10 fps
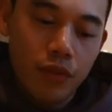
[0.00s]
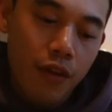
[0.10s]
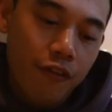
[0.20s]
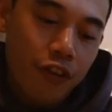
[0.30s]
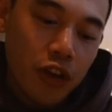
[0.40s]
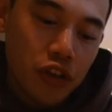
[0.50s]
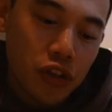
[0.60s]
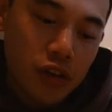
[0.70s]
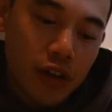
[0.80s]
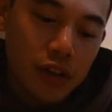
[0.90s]
The fish
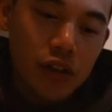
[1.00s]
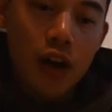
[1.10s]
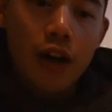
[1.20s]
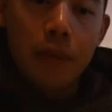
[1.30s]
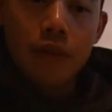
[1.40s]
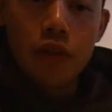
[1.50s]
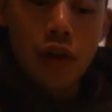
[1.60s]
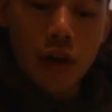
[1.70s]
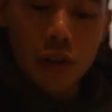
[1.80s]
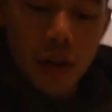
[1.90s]
on top of the
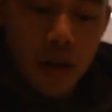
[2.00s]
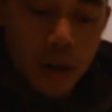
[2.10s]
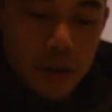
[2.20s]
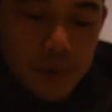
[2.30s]
tartare.